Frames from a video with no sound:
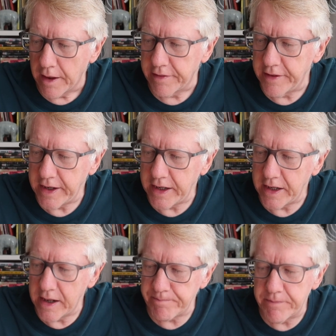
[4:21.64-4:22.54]

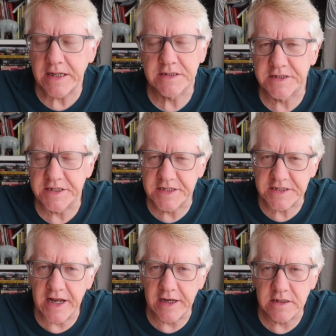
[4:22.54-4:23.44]
The best
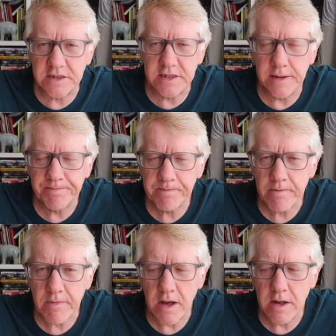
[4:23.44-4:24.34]
descent,
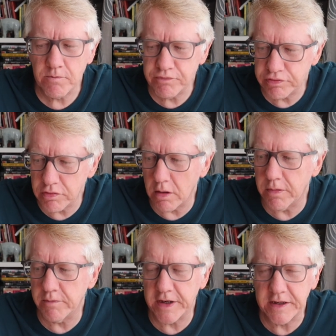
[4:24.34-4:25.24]

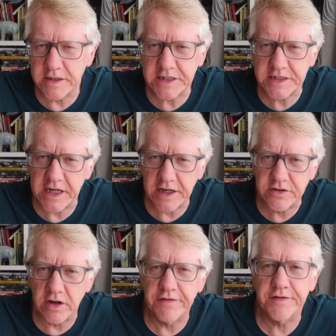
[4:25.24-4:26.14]
probably the
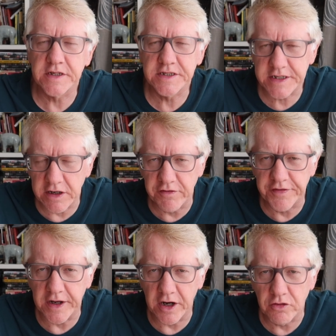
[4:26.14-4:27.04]
descent off the
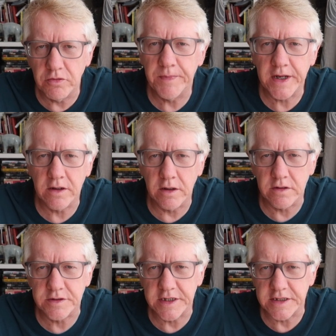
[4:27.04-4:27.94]
Stelvio,
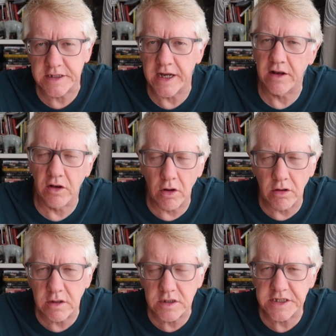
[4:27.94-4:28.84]
because it's a
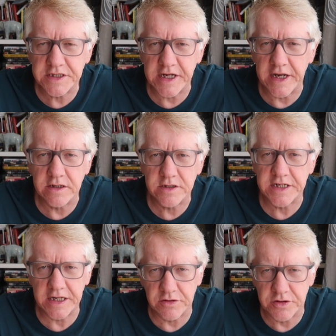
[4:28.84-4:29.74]
long descent
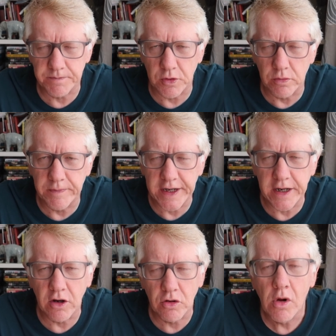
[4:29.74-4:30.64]
down to
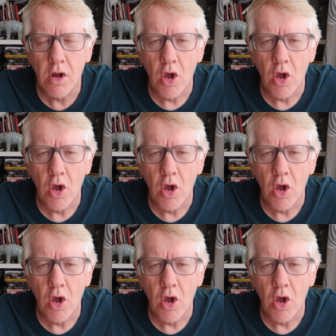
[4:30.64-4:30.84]
Bormio